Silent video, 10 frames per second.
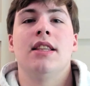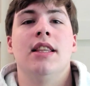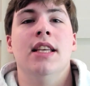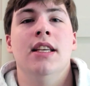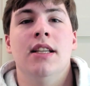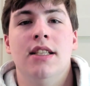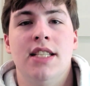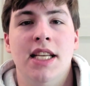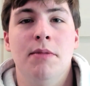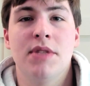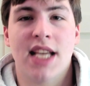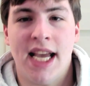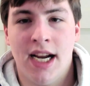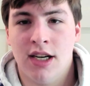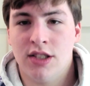The teams
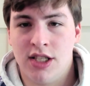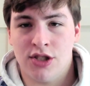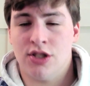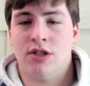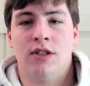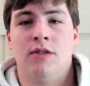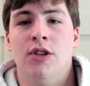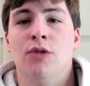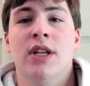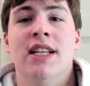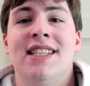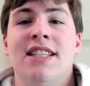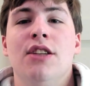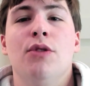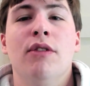care. You can
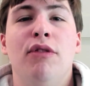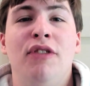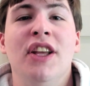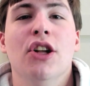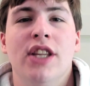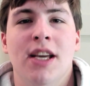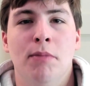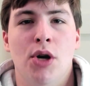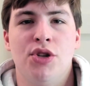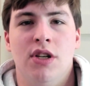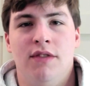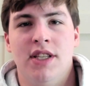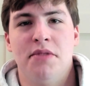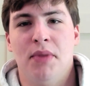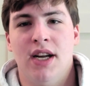feel the emotion of
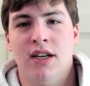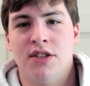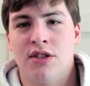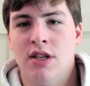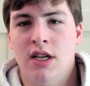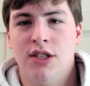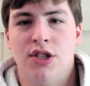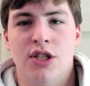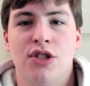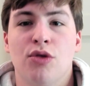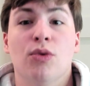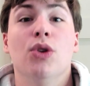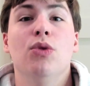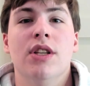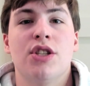these players just
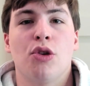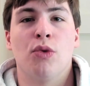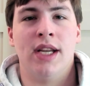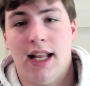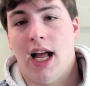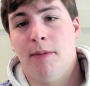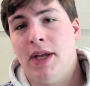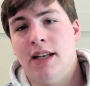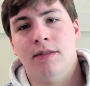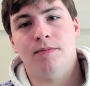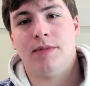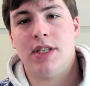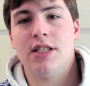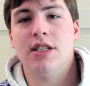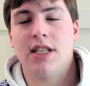through the screen. I mean,
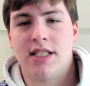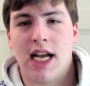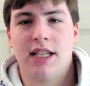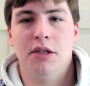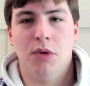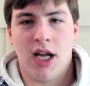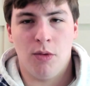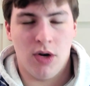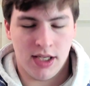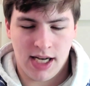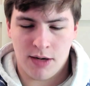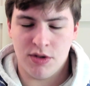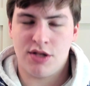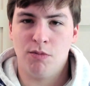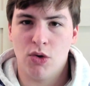this is exactly what I wanted. I
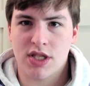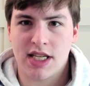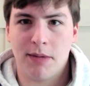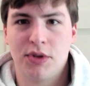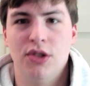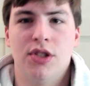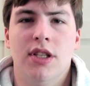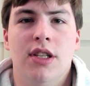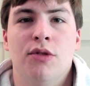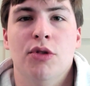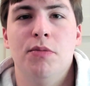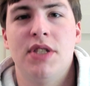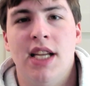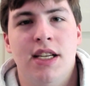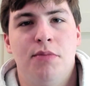was more skeptical during the group
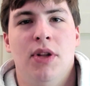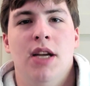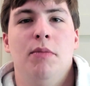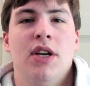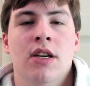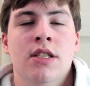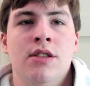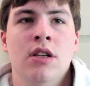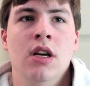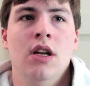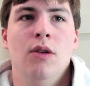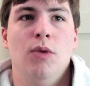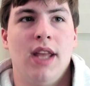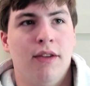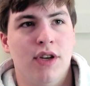stage play because
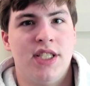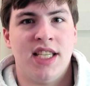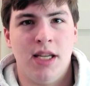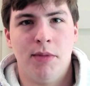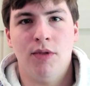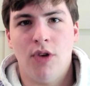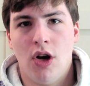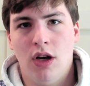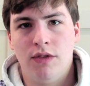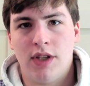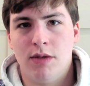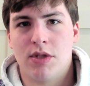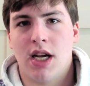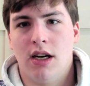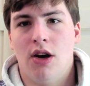with every team involved, it was
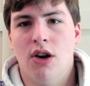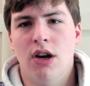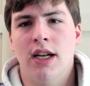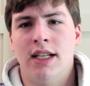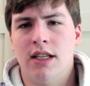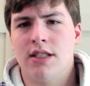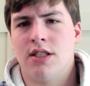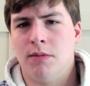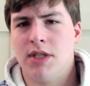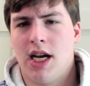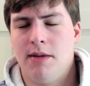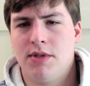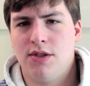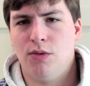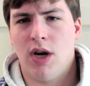kind of hard at
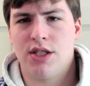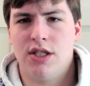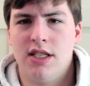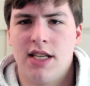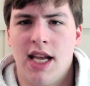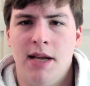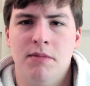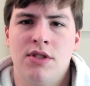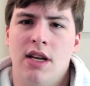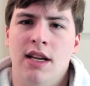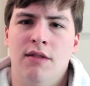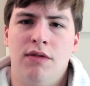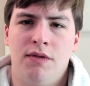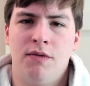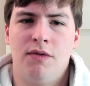sometimes to watch these games in
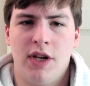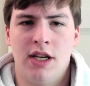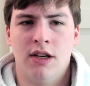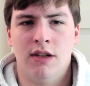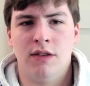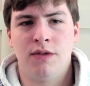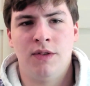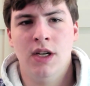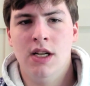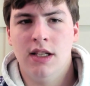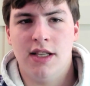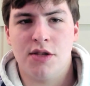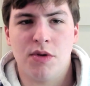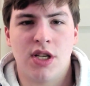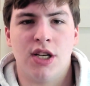figure if
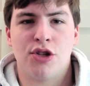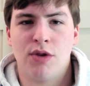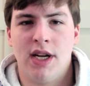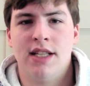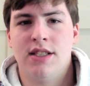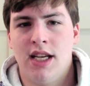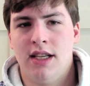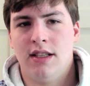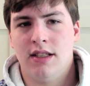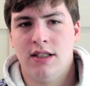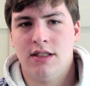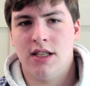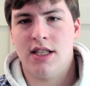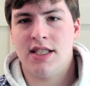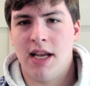this was going to translate
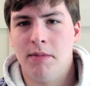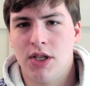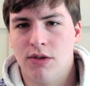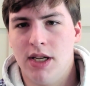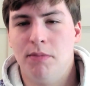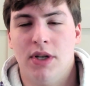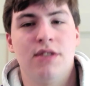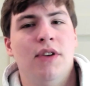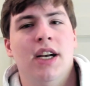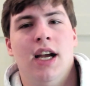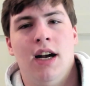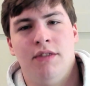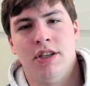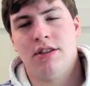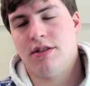to the same degree, but it's very
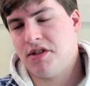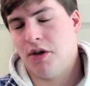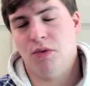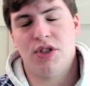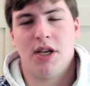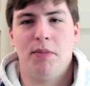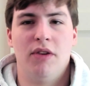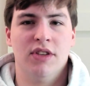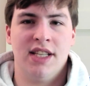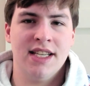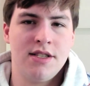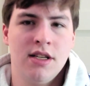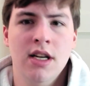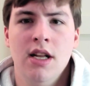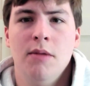obvious. So we'll skip over this
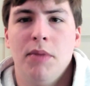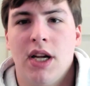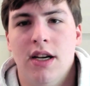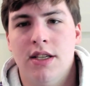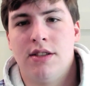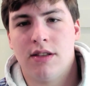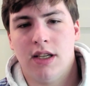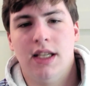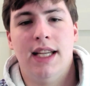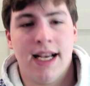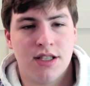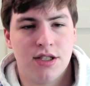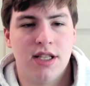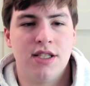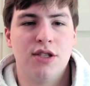because, yes,
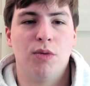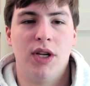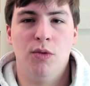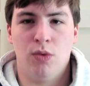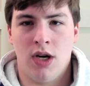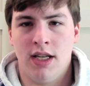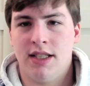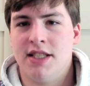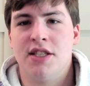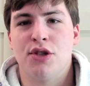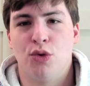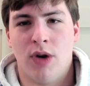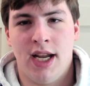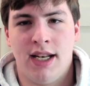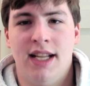this is what you want. This is
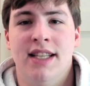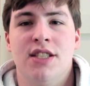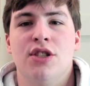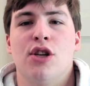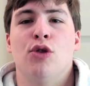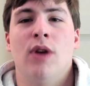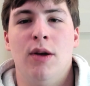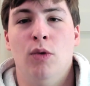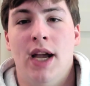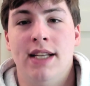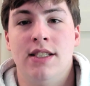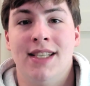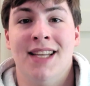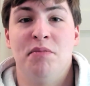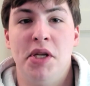great. And this is a great way to
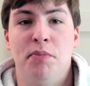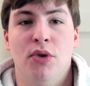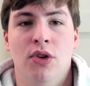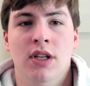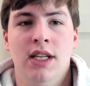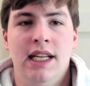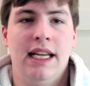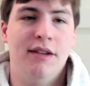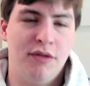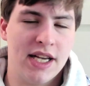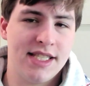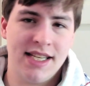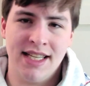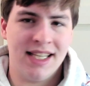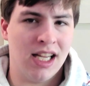get people
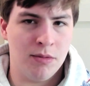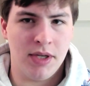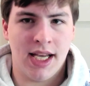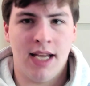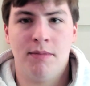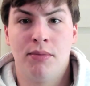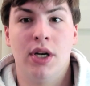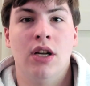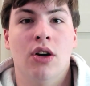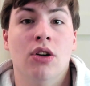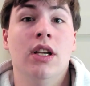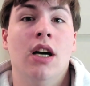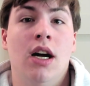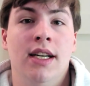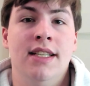invested in the NBA pretty early
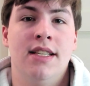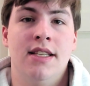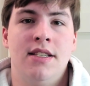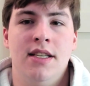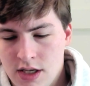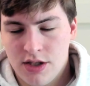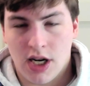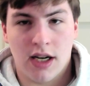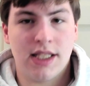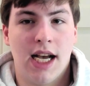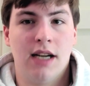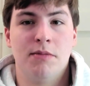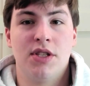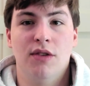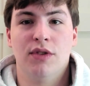on into the season. Shout out to Adam
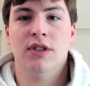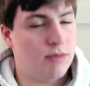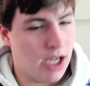Silver.